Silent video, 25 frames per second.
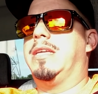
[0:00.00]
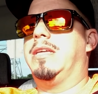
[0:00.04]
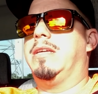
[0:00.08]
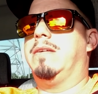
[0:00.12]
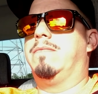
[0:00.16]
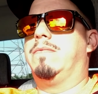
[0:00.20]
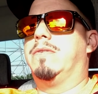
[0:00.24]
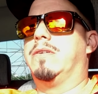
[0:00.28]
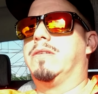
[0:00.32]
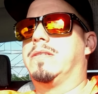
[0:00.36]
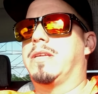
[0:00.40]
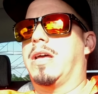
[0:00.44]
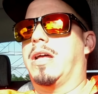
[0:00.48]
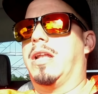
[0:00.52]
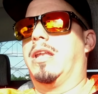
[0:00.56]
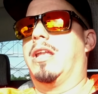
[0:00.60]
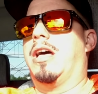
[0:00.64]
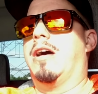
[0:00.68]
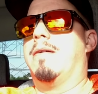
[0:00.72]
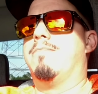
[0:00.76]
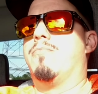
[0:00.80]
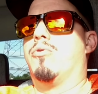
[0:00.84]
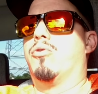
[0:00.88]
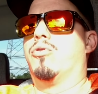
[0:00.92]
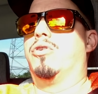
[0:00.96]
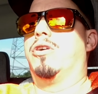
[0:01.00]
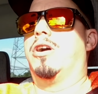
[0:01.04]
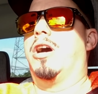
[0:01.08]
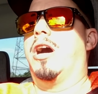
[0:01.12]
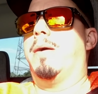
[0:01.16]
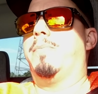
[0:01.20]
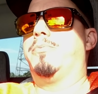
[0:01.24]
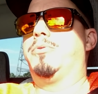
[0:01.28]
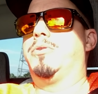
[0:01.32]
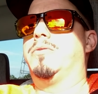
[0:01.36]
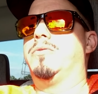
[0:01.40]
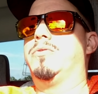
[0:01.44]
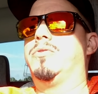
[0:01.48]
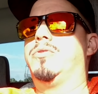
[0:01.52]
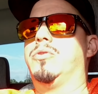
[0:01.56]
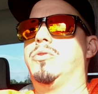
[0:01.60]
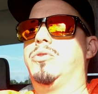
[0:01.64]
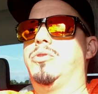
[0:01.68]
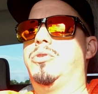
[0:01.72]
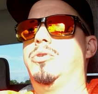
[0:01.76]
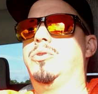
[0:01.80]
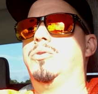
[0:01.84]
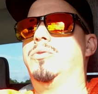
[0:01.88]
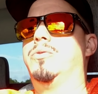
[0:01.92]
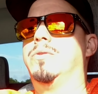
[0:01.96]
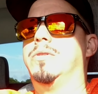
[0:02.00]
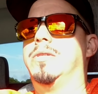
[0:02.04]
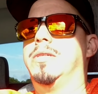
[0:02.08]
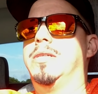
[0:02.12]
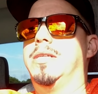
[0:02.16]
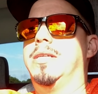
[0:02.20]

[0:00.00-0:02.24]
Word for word: give us a lot more options to do,